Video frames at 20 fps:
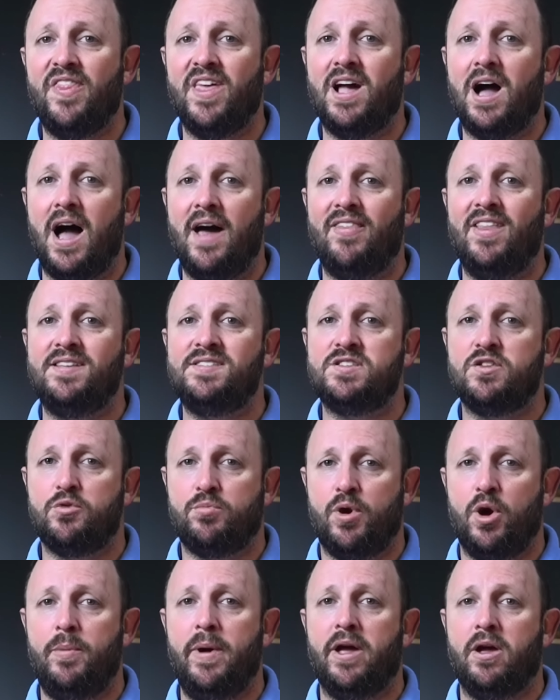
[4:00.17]
the guidelines of the
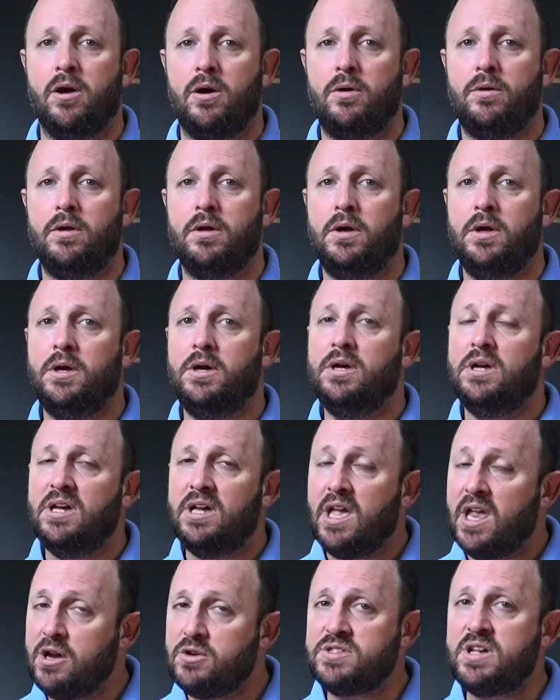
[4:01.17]
probate code.
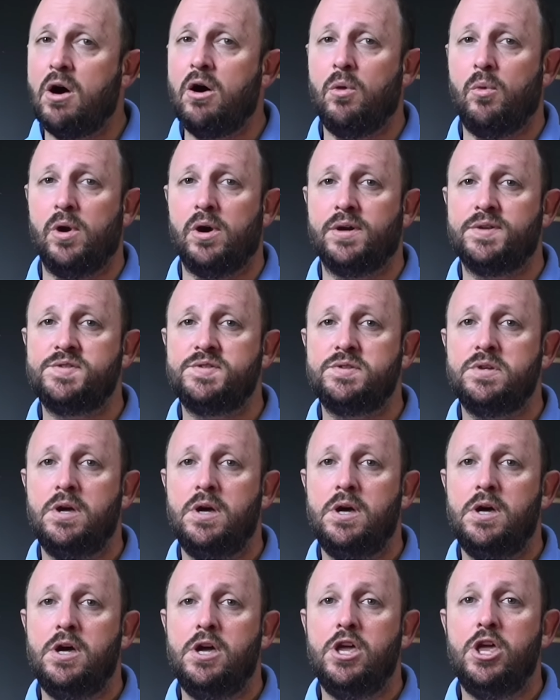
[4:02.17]
Here's how it works.
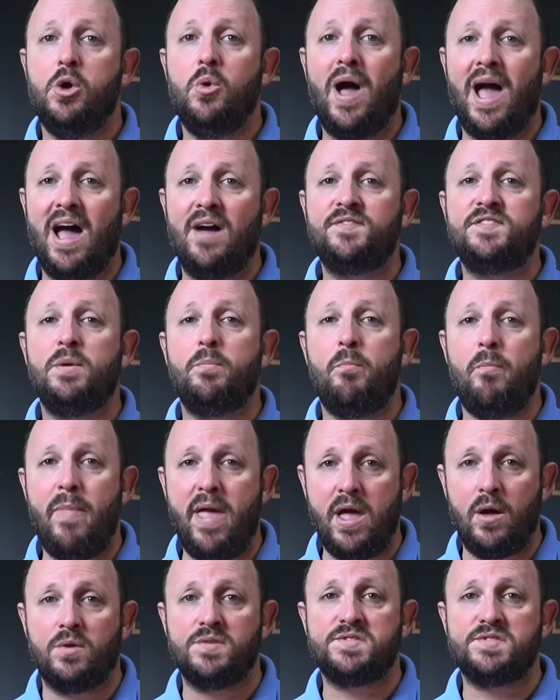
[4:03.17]
You have to mail